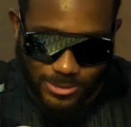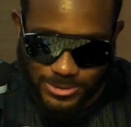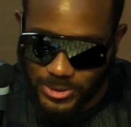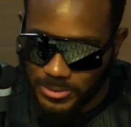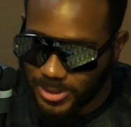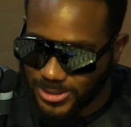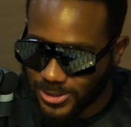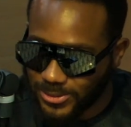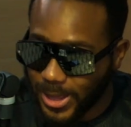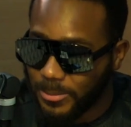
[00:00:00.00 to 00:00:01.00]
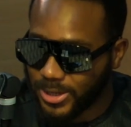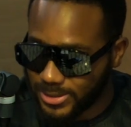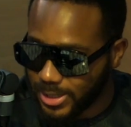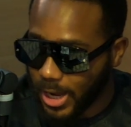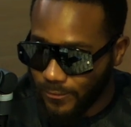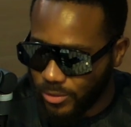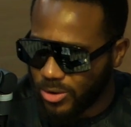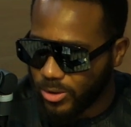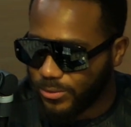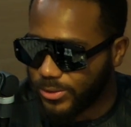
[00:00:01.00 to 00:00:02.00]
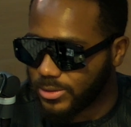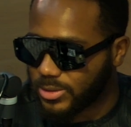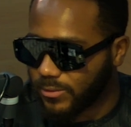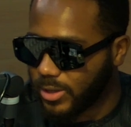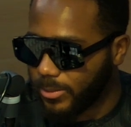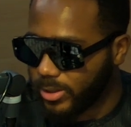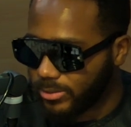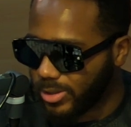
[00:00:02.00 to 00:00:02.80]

too much on that, because I've got a lot of stuff coming.